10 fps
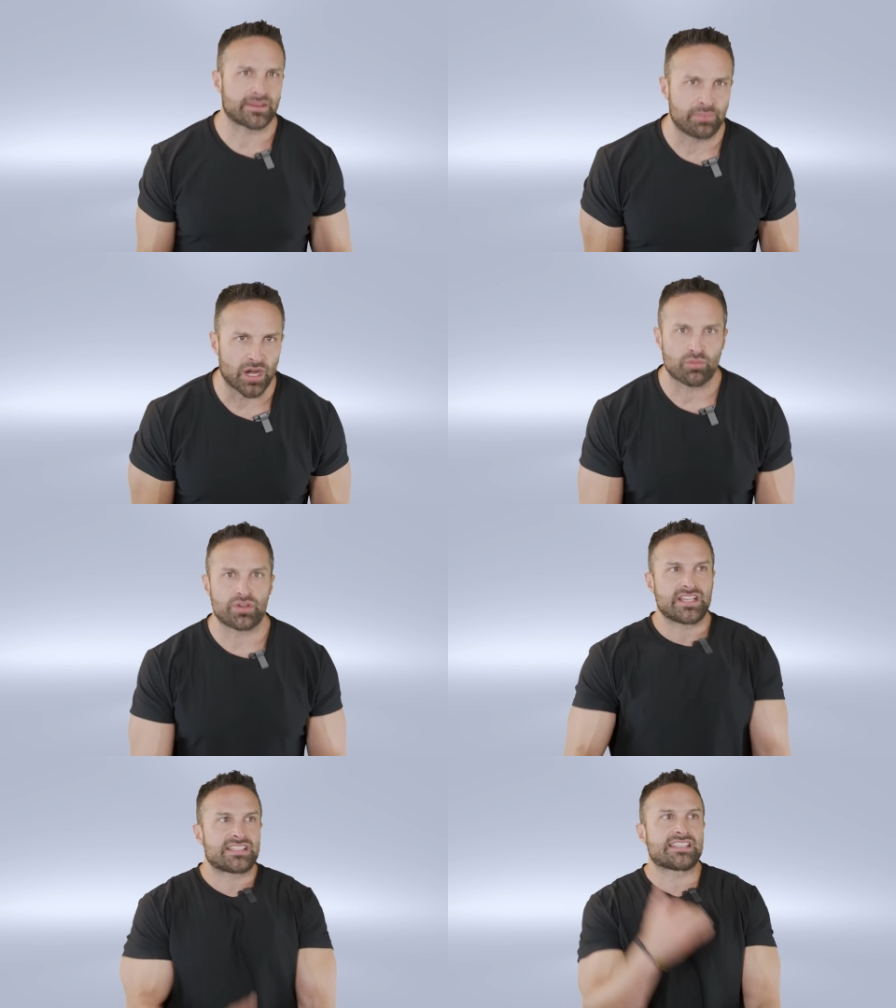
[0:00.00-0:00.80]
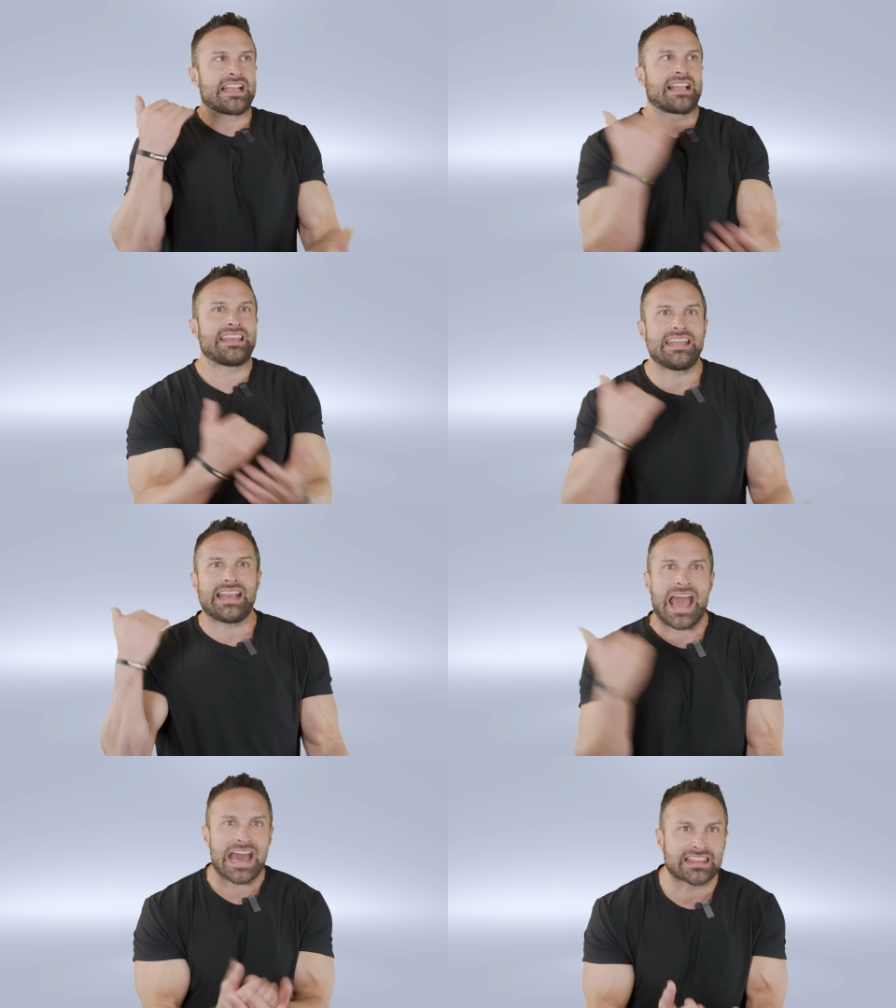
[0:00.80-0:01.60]
the part where this is an
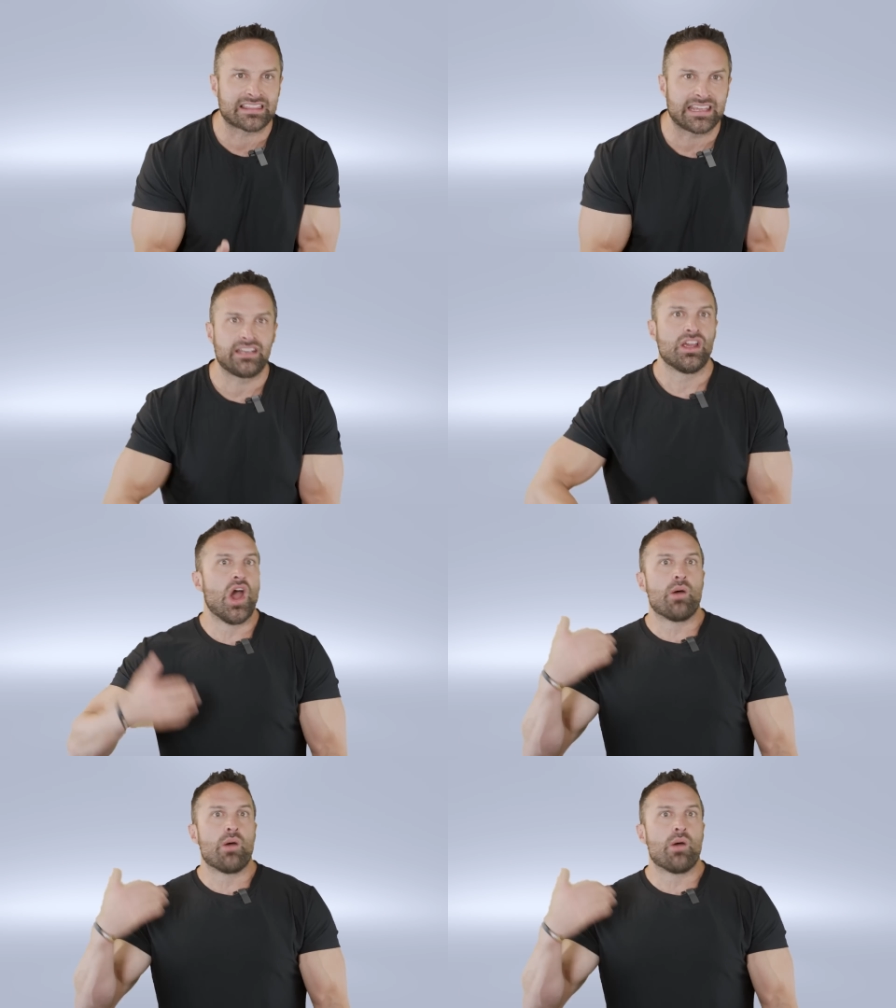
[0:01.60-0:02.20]
elite athlete